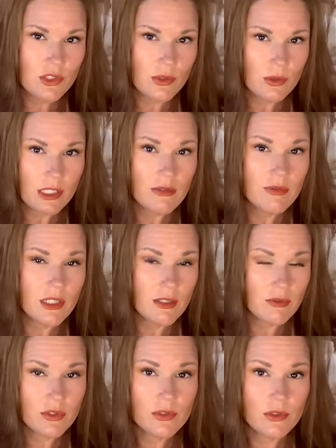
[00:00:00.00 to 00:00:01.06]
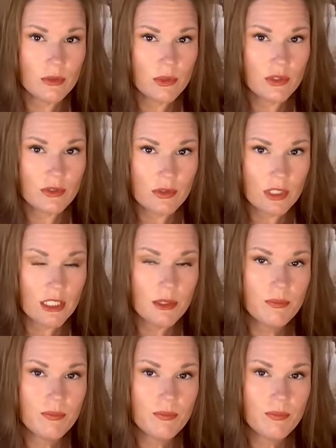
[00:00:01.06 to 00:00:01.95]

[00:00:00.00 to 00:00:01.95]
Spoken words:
to you if it ever showed up in the 3D.